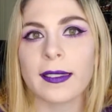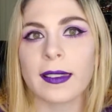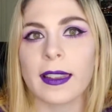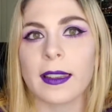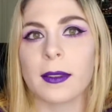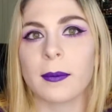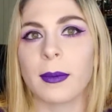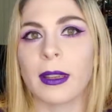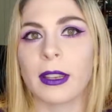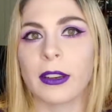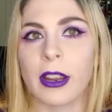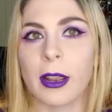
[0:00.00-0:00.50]

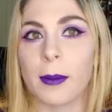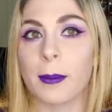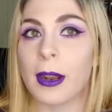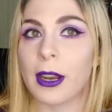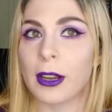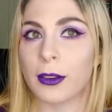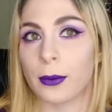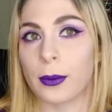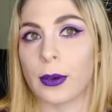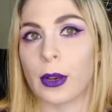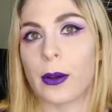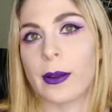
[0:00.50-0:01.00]
Like, my
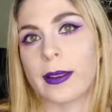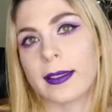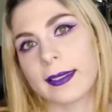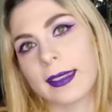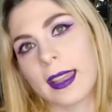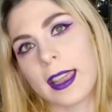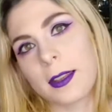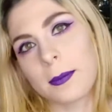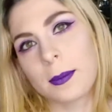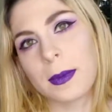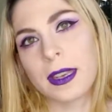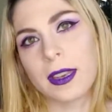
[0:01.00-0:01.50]
grandparents would always
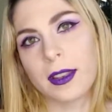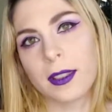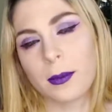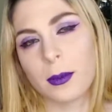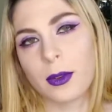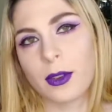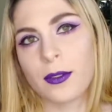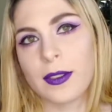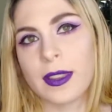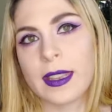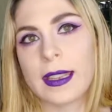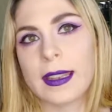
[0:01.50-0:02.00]
take me to the
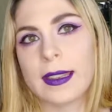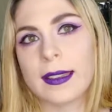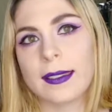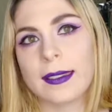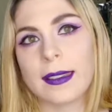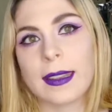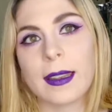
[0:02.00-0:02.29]
movies.